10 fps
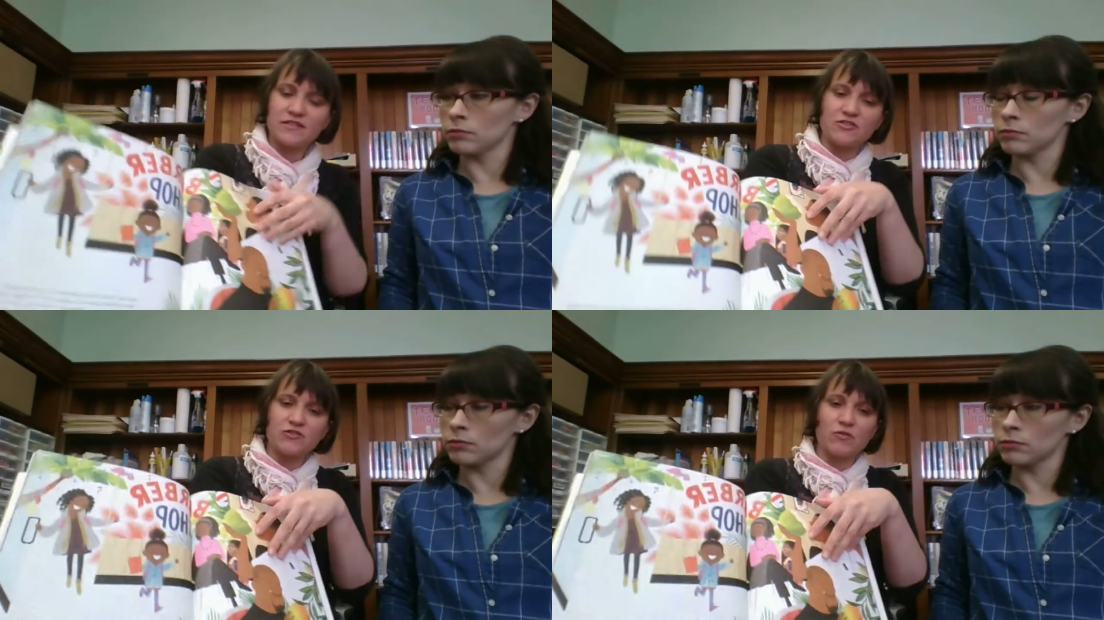
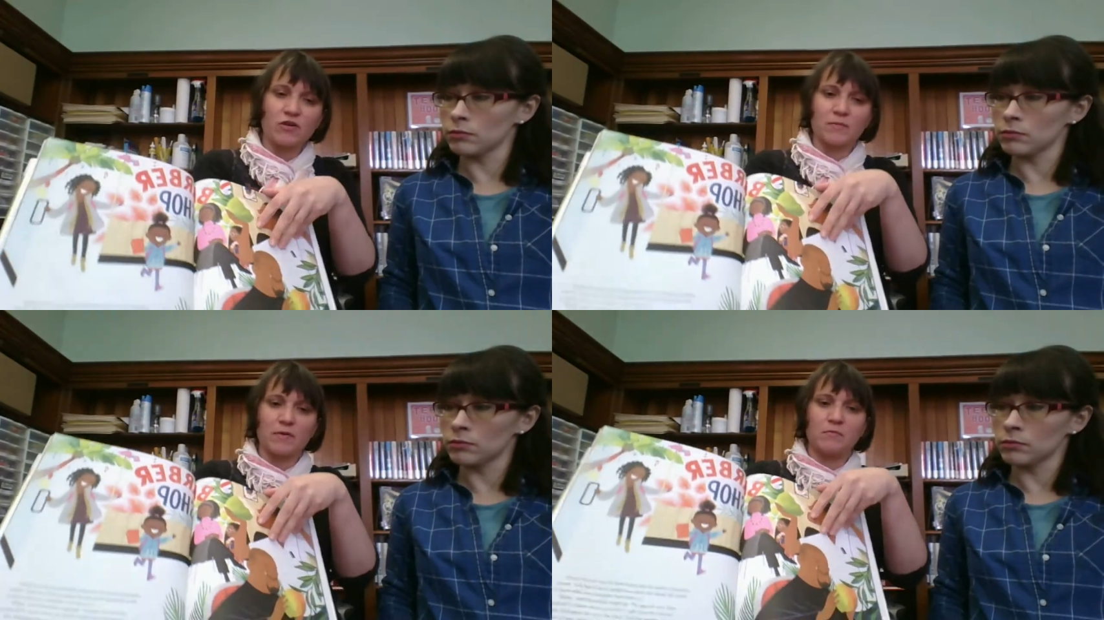Speaker 1: in New
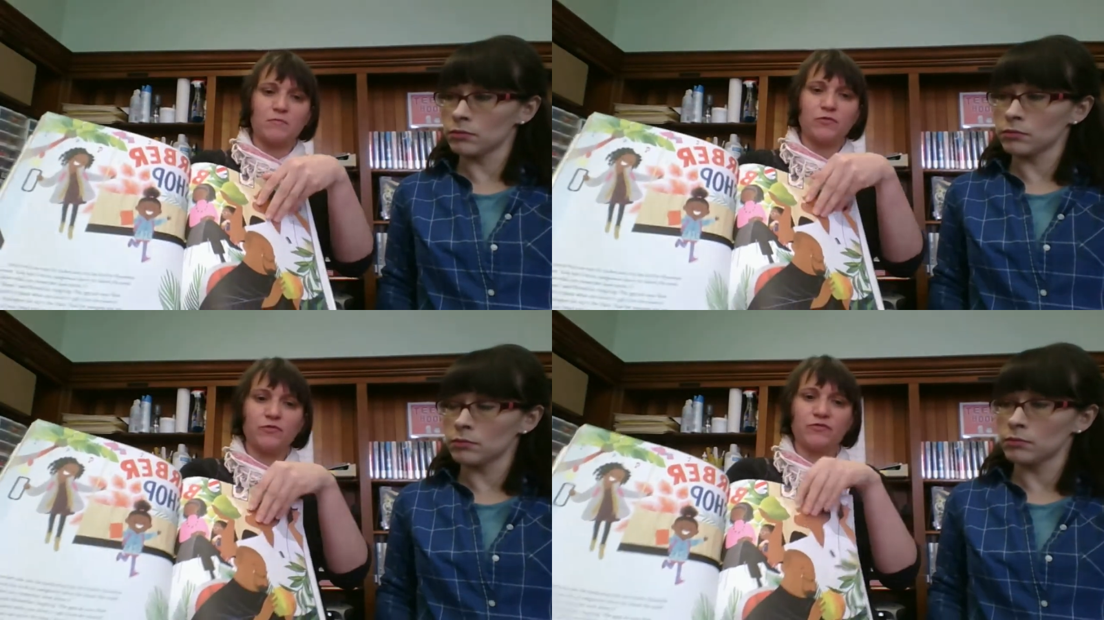York but
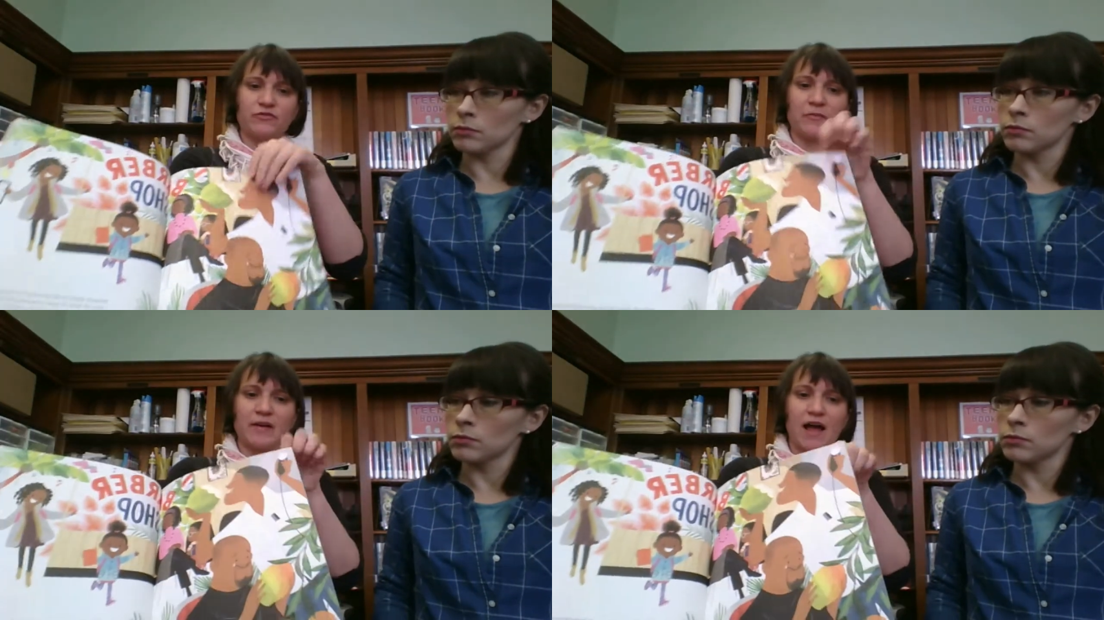
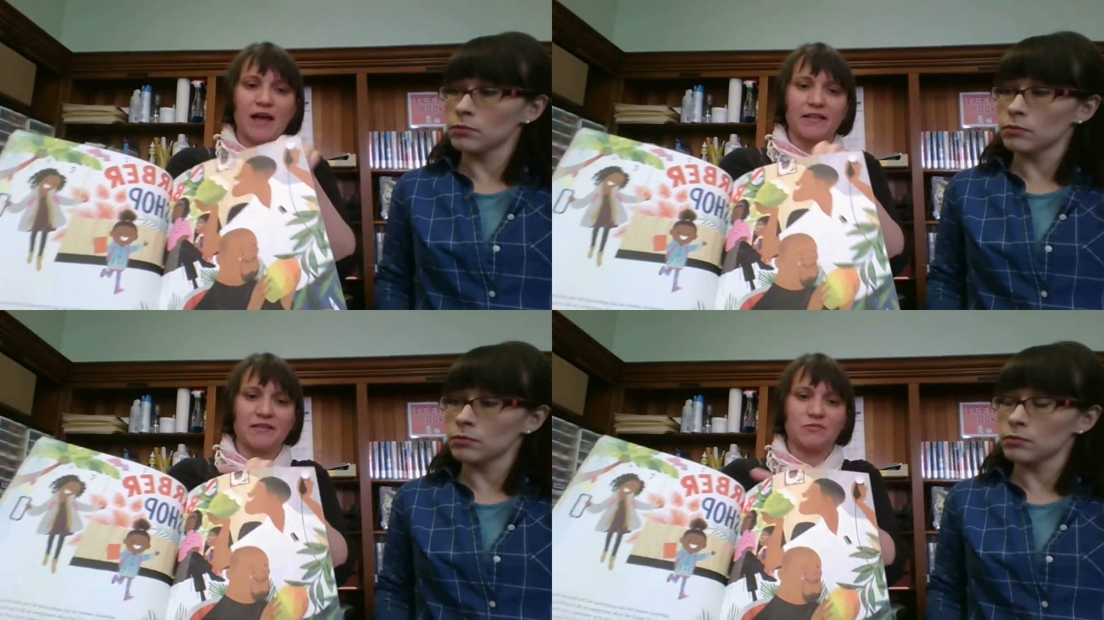moved from an
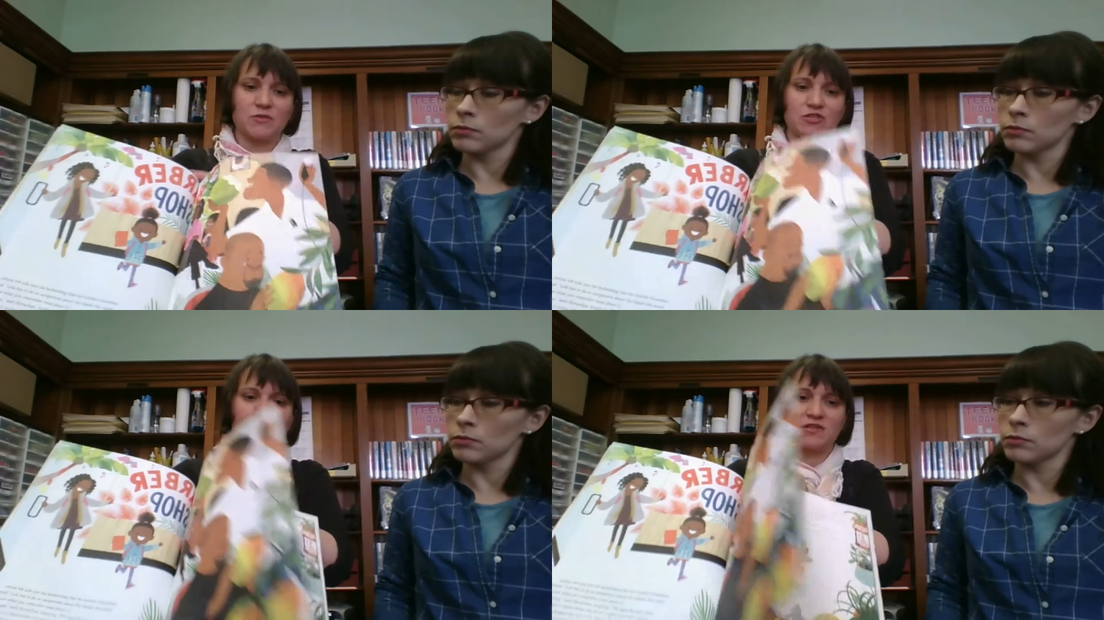
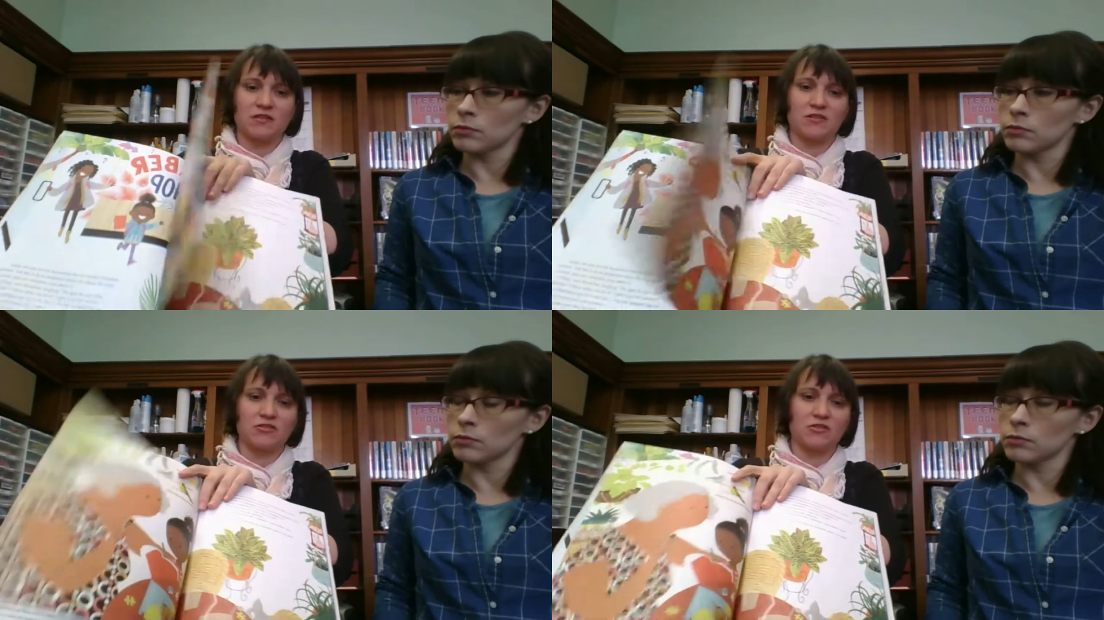island when she
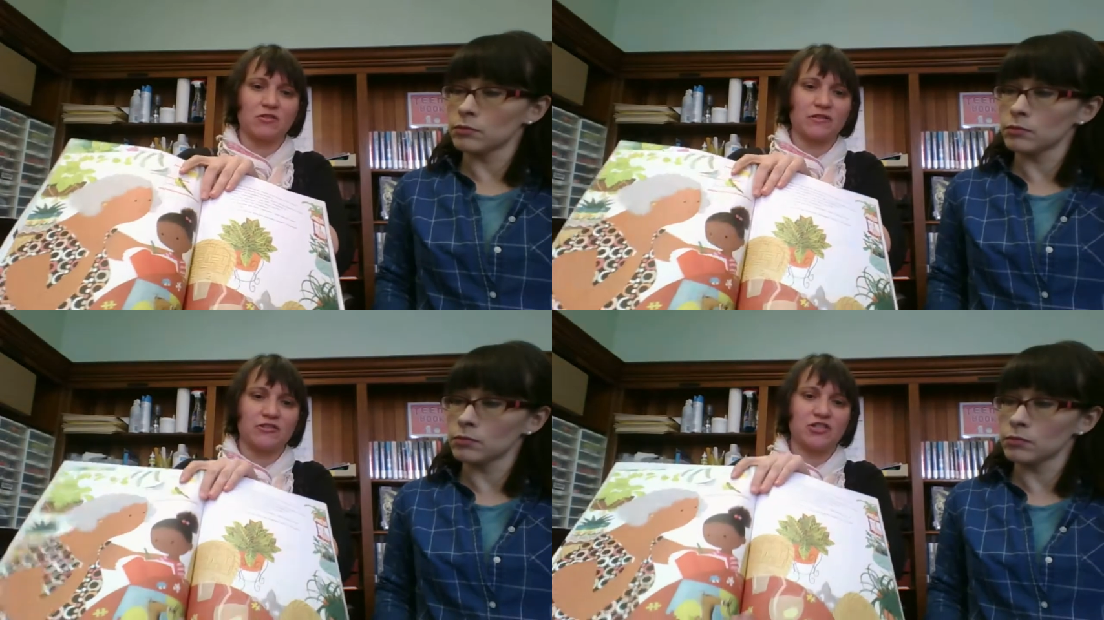was a little girl,